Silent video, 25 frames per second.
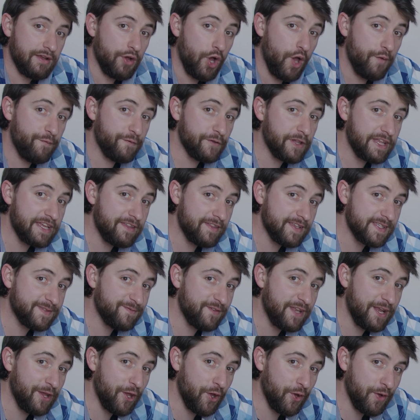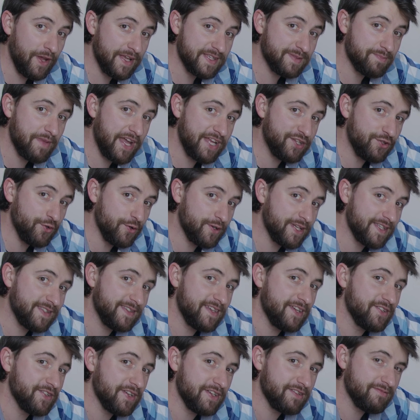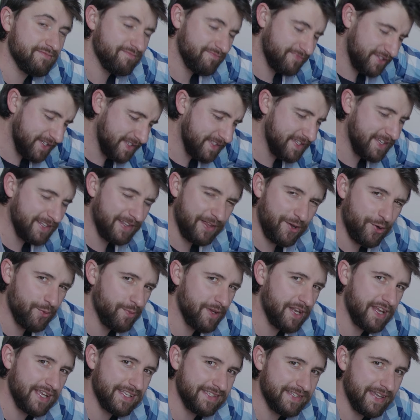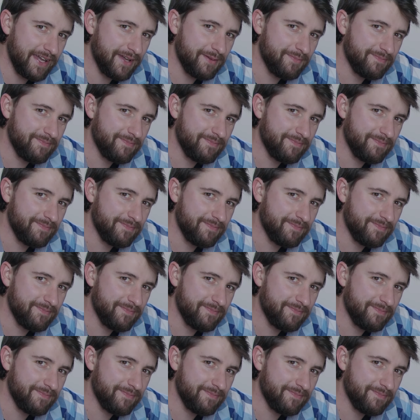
Hopefully this video has made your decision just a little bit easier.